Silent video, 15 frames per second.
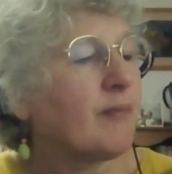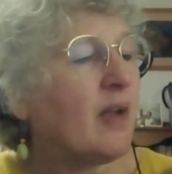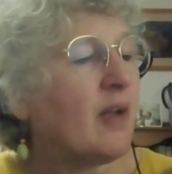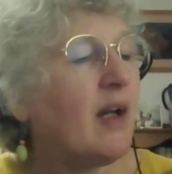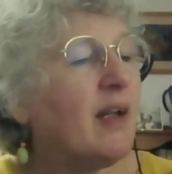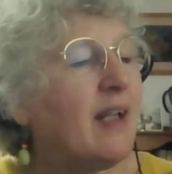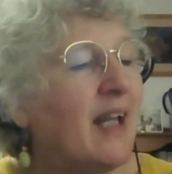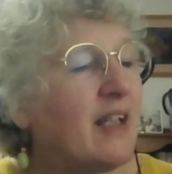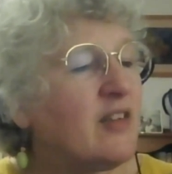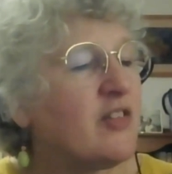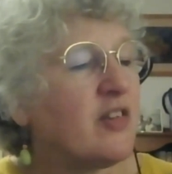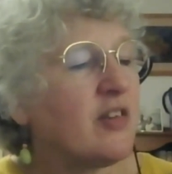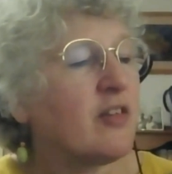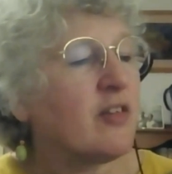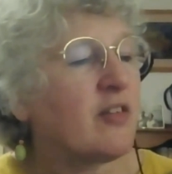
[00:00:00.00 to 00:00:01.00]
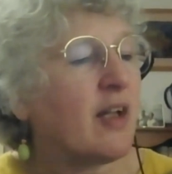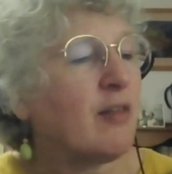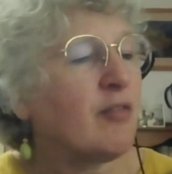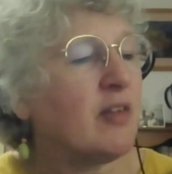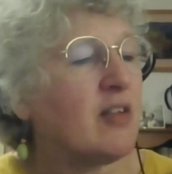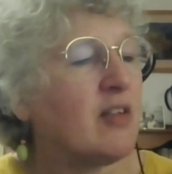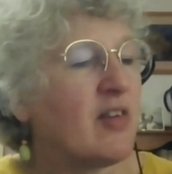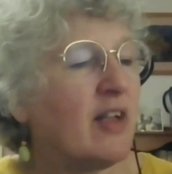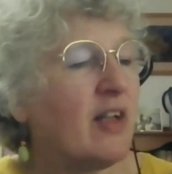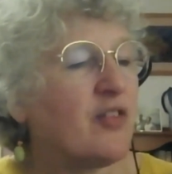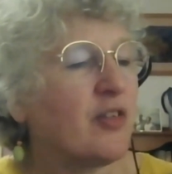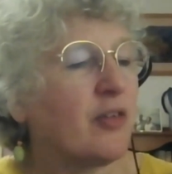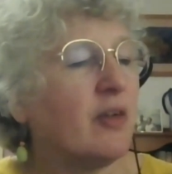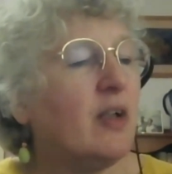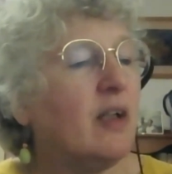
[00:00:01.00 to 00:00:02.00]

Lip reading: I hated Daphne's letter.